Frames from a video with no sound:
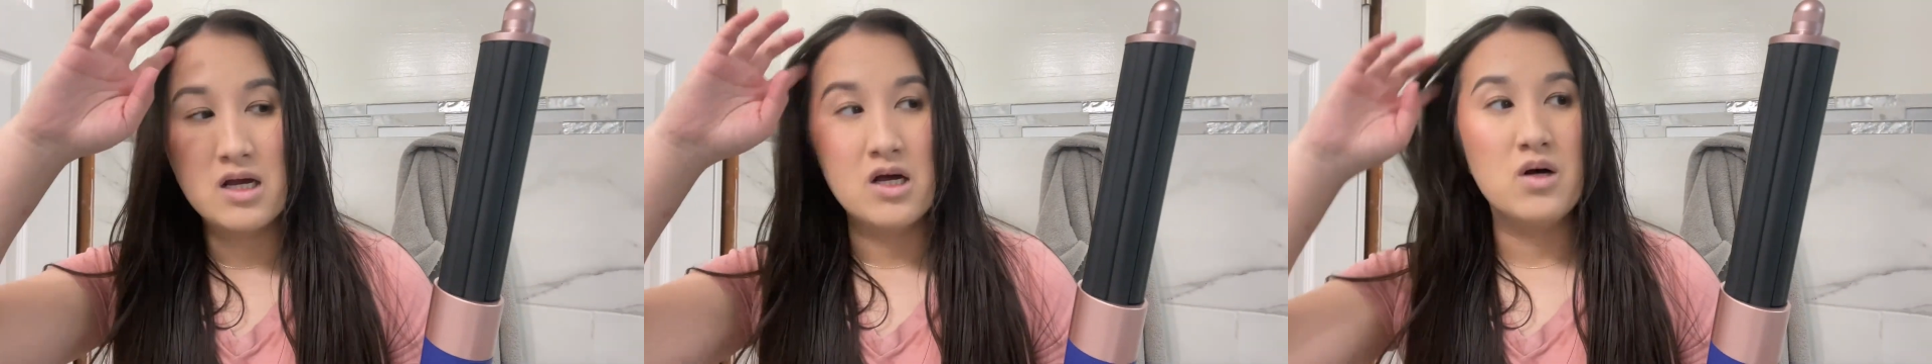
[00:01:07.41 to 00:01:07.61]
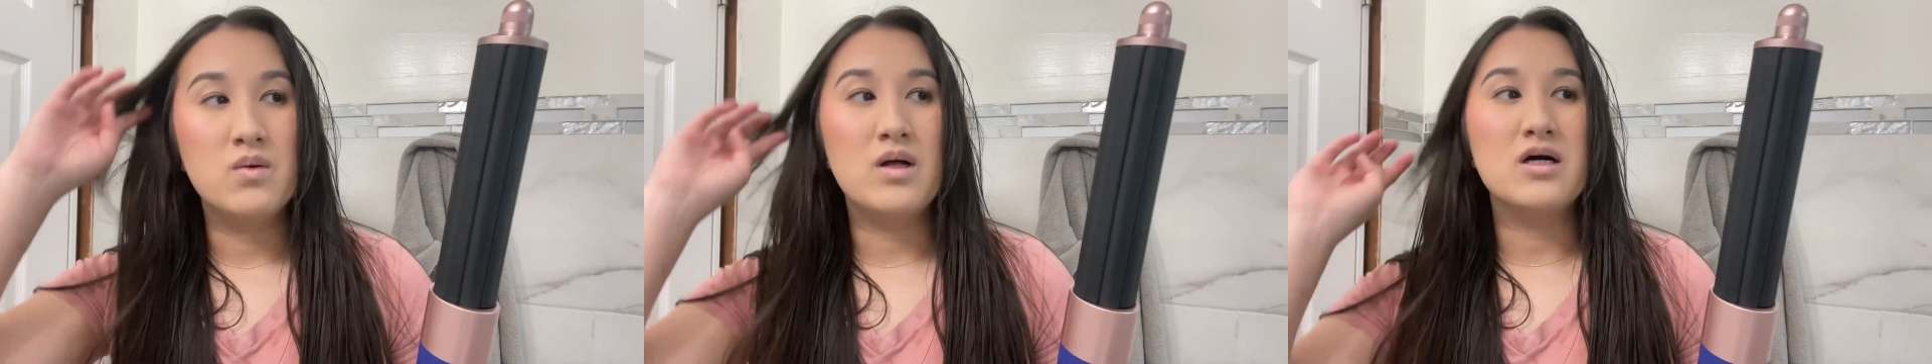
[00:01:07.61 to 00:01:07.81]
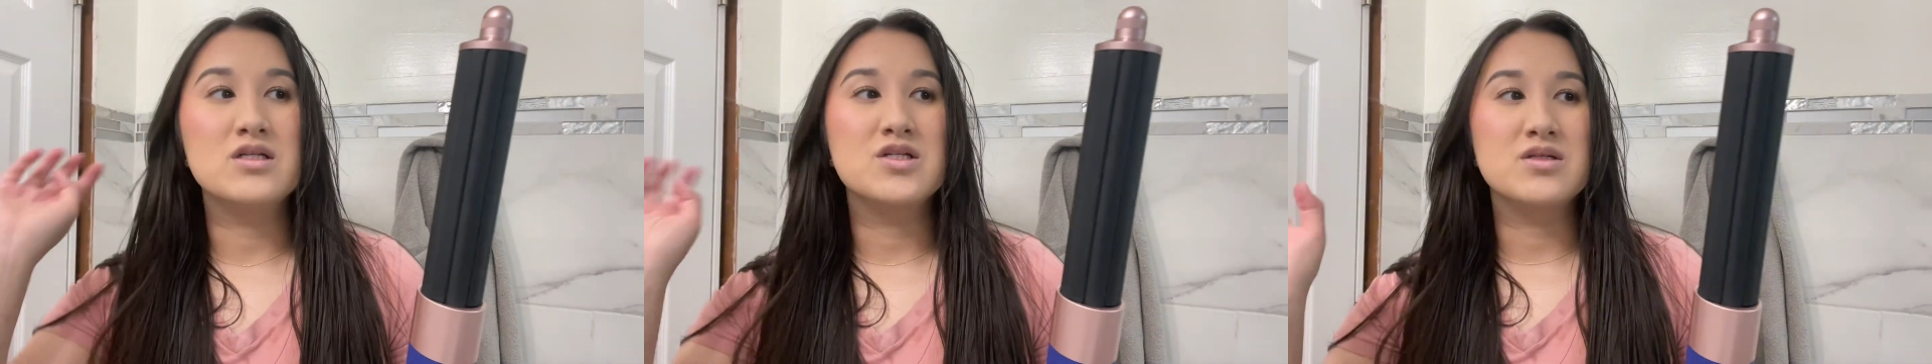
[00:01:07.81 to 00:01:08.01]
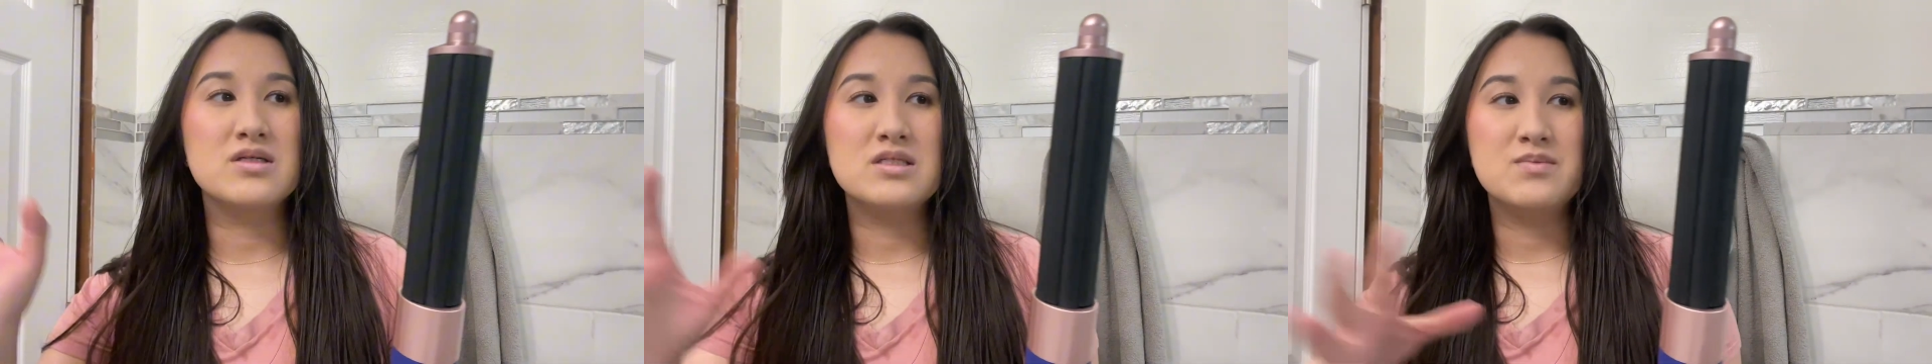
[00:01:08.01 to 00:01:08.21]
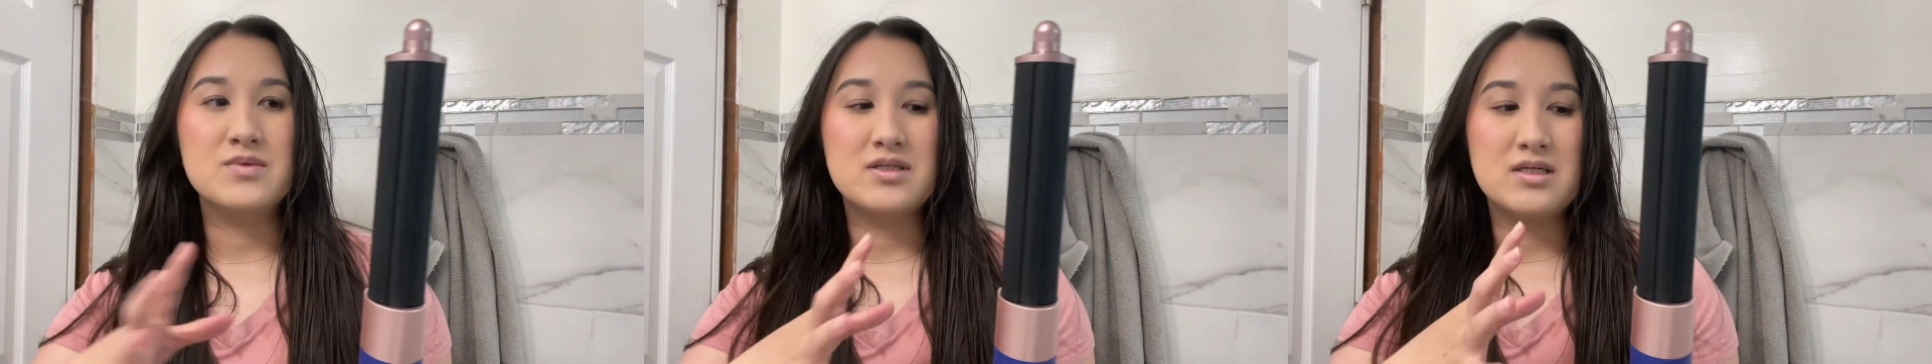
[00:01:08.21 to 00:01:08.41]
while I do this
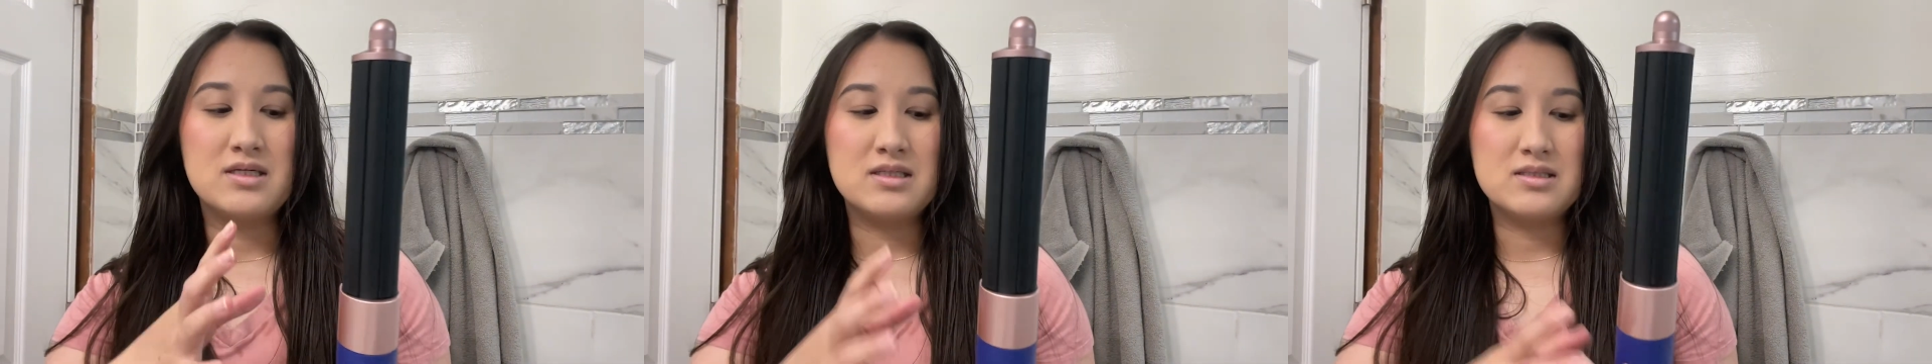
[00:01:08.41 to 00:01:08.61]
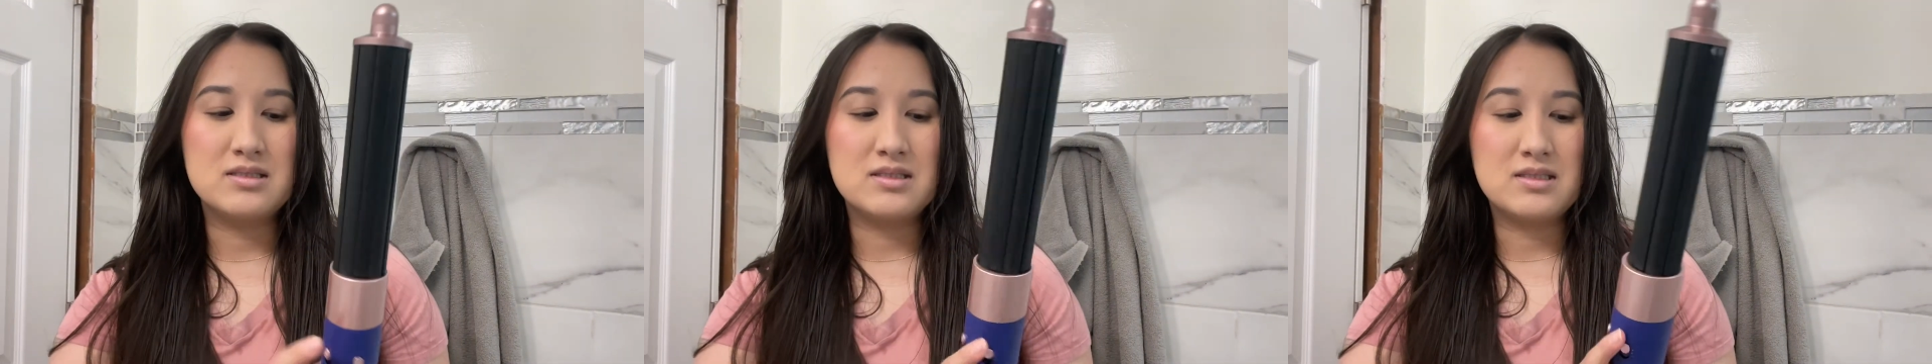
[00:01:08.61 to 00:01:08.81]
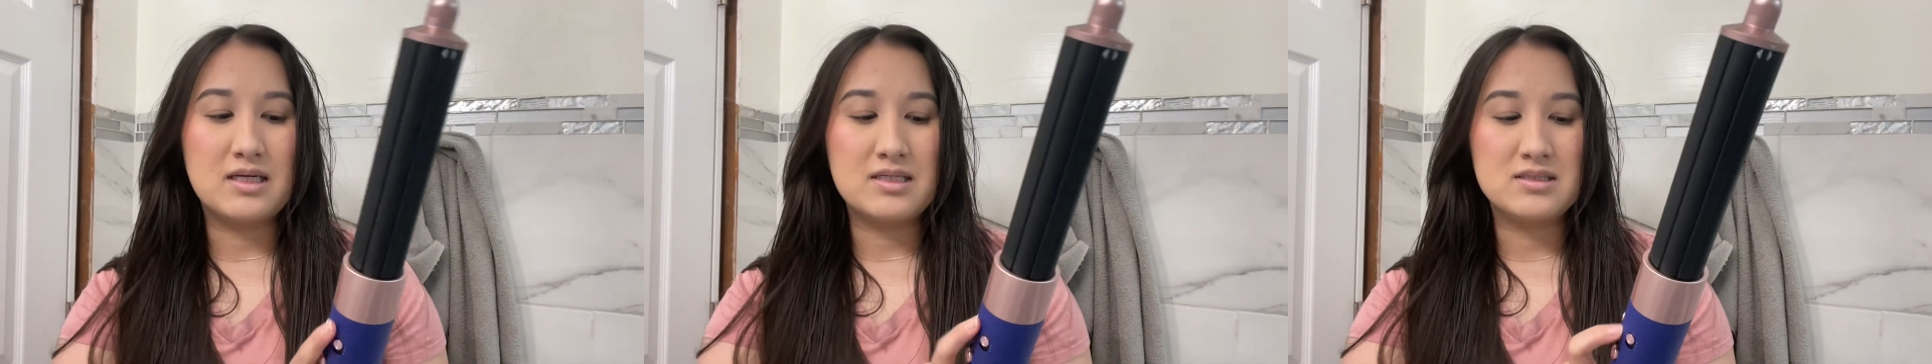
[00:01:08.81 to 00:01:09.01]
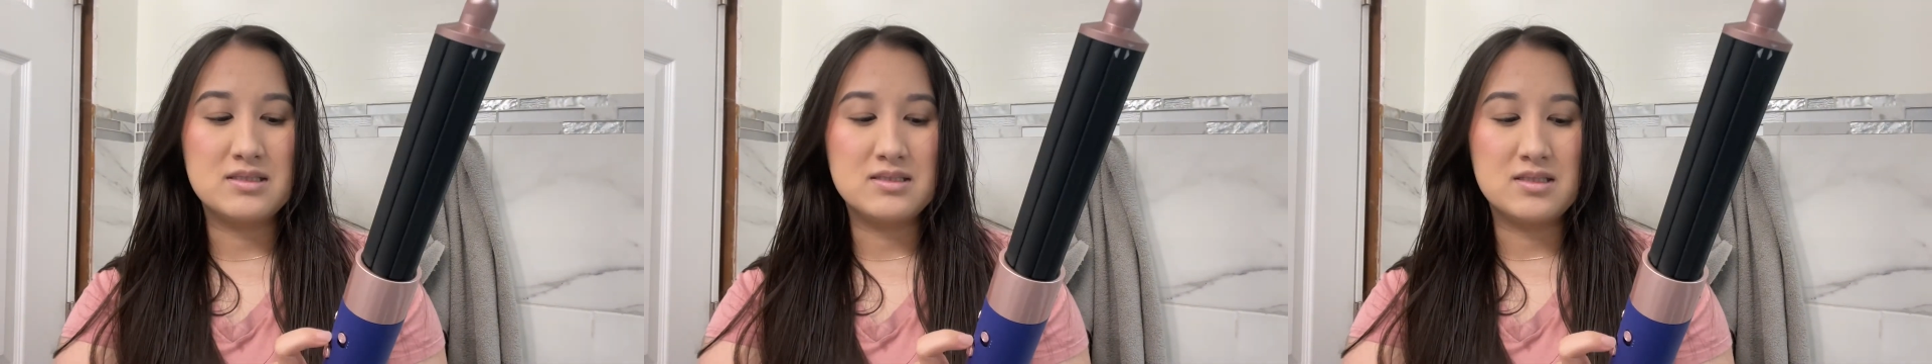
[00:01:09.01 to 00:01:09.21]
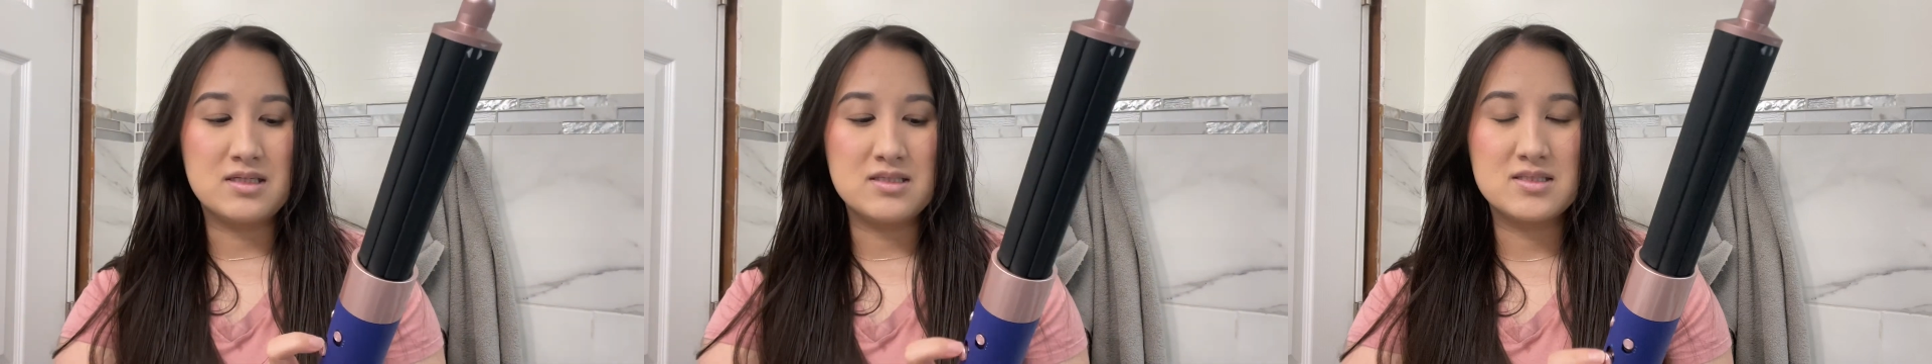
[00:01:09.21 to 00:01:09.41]
because the Dyson
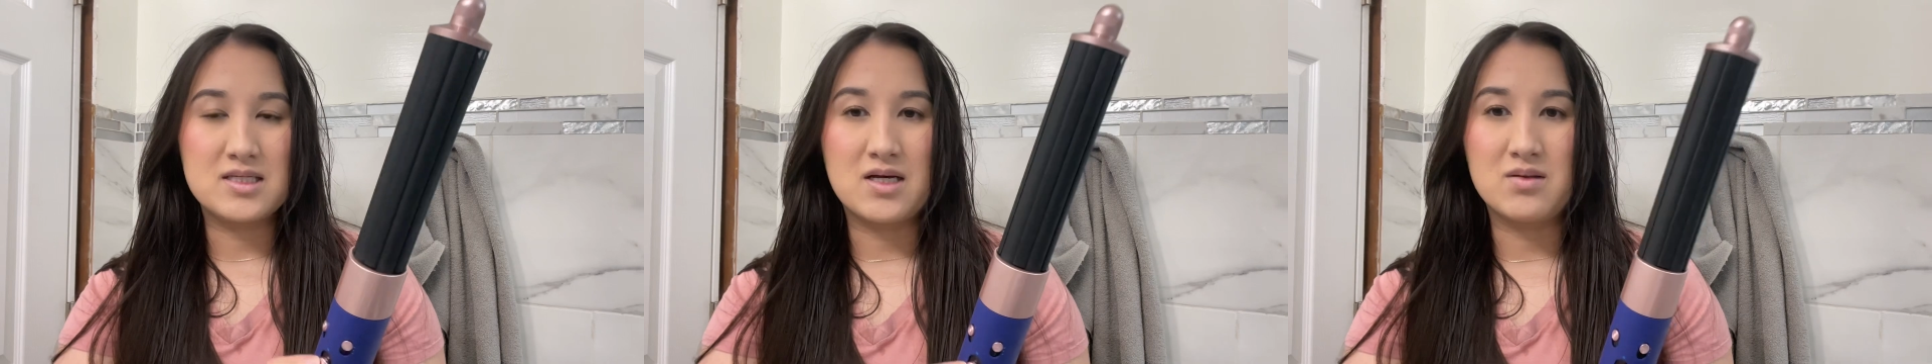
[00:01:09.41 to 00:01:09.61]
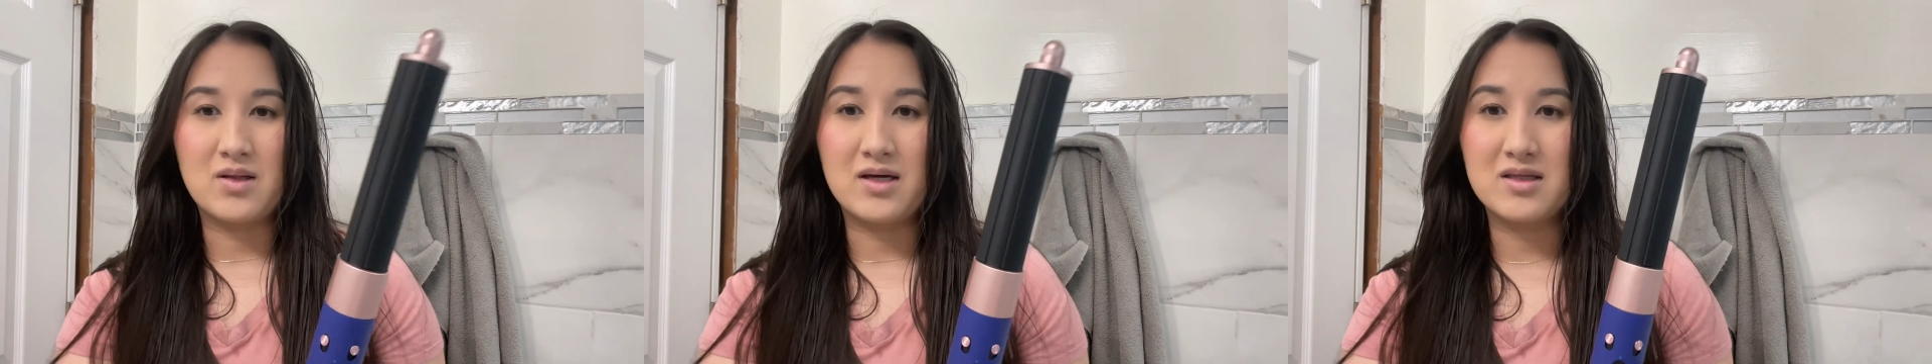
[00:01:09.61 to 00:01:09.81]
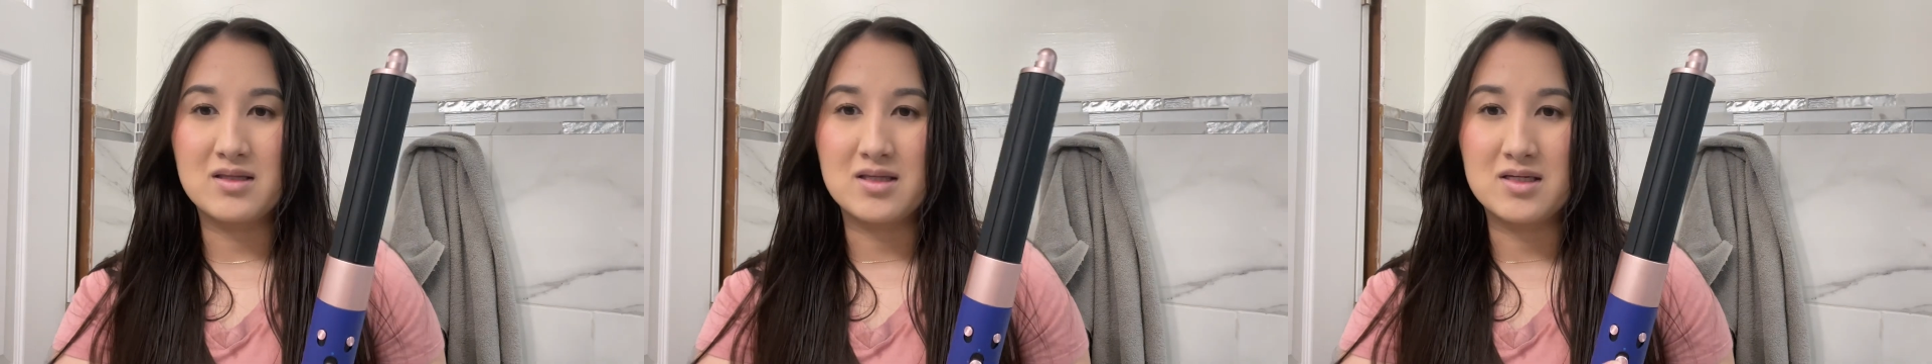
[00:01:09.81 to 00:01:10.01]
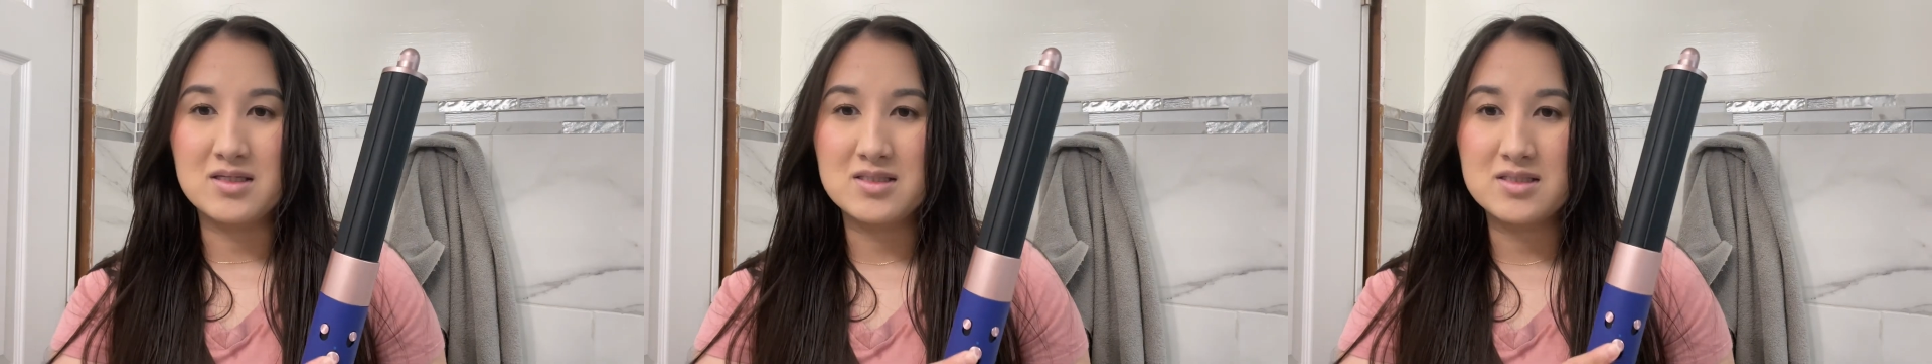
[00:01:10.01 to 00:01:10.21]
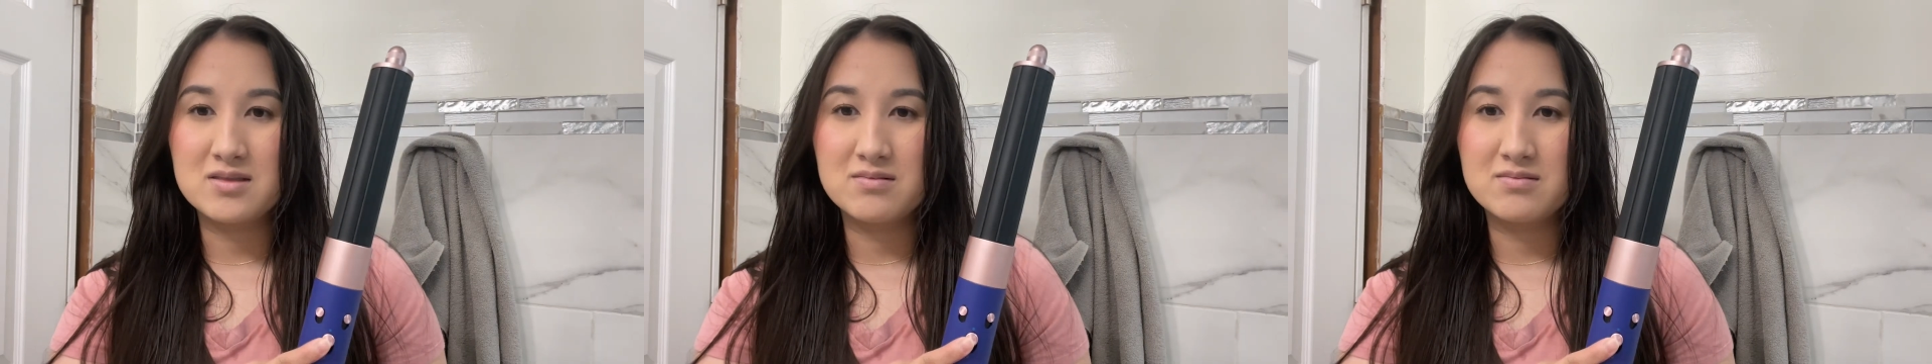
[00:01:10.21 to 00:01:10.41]
does sound like this,